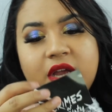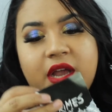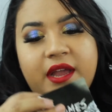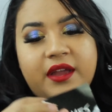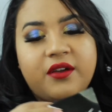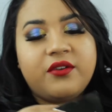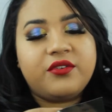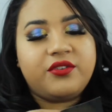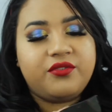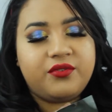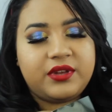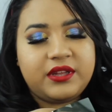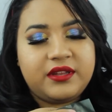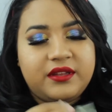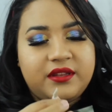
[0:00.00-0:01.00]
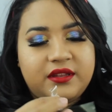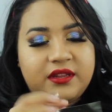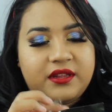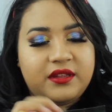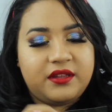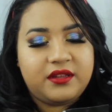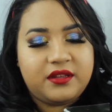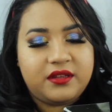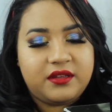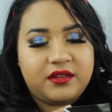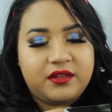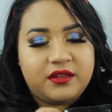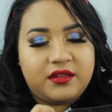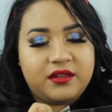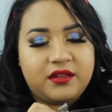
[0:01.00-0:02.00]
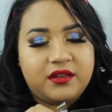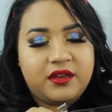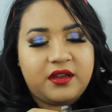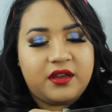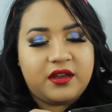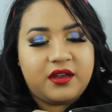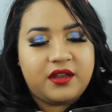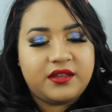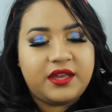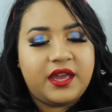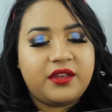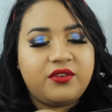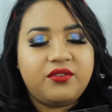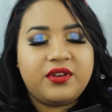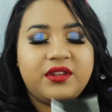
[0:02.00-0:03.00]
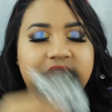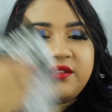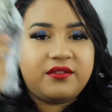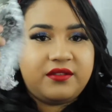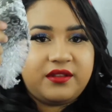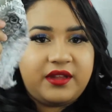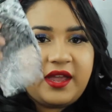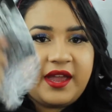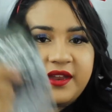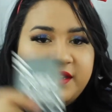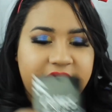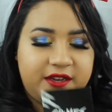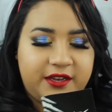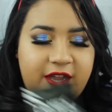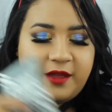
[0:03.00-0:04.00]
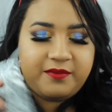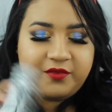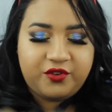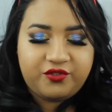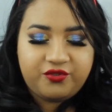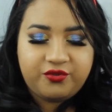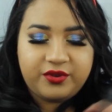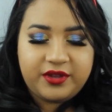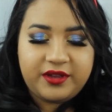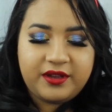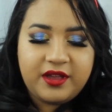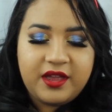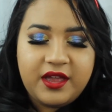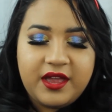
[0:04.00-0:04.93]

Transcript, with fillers: I, oh, you can uh, yeah, you can add an adapter to it.